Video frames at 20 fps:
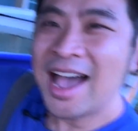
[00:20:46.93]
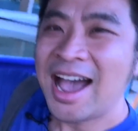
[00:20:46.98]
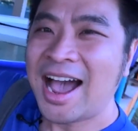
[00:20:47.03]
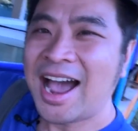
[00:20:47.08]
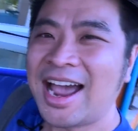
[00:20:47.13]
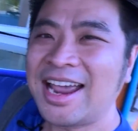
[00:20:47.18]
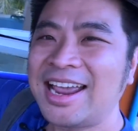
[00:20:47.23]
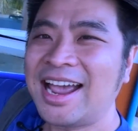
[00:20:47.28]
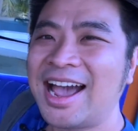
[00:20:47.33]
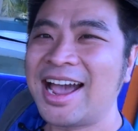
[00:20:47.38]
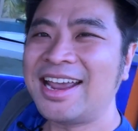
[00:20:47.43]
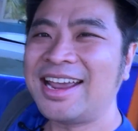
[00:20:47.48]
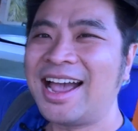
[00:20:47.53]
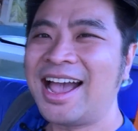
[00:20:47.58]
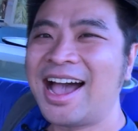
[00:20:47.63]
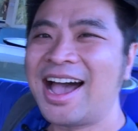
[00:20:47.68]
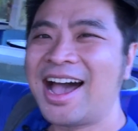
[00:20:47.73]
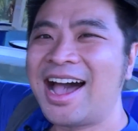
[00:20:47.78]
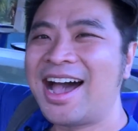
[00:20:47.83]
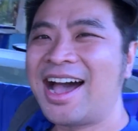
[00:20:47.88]

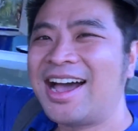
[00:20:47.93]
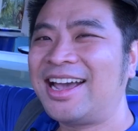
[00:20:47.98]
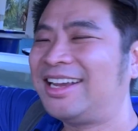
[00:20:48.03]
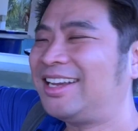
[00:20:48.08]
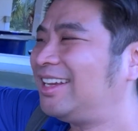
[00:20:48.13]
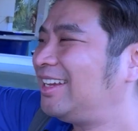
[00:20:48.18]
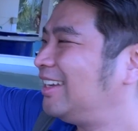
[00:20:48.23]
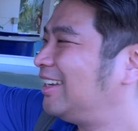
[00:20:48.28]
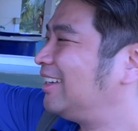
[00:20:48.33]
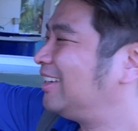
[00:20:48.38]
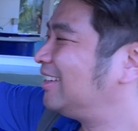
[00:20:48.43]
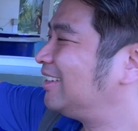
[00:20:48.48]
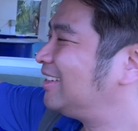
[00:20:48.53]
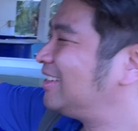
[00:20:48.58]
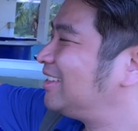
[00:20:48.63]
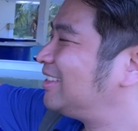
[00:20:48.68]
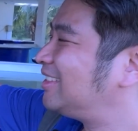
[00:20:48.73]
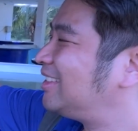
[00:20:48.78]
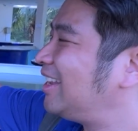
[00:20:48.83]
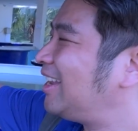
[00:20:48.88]
Hi.
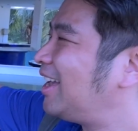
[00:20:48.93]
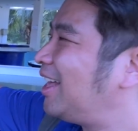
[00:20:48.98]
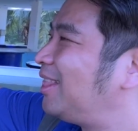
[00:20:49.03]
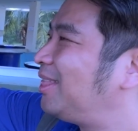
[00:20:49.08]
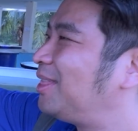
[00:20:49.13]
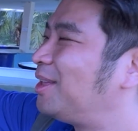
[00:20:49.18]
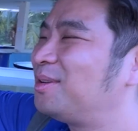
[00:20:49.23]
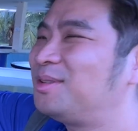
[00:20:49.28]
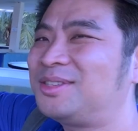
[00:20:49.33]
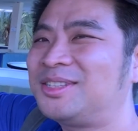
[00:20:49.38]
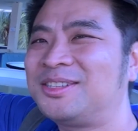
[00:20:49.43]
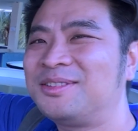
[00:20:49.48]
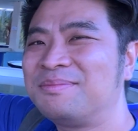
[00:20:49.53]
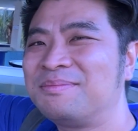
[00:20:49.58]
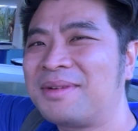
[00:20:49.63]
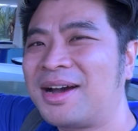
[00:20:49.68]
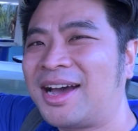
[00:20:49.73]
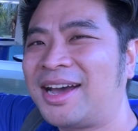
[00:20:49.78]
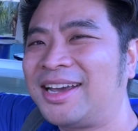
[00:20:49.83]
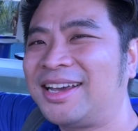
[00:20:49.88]
Say hello to
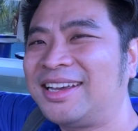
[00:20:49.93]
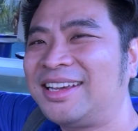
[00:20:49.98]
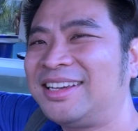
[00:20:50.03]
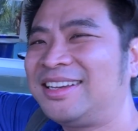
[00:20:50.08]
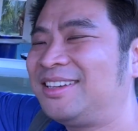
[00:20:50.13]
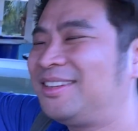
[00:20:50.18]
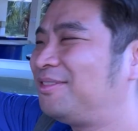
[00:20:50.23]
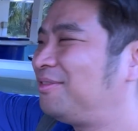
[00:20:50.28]
my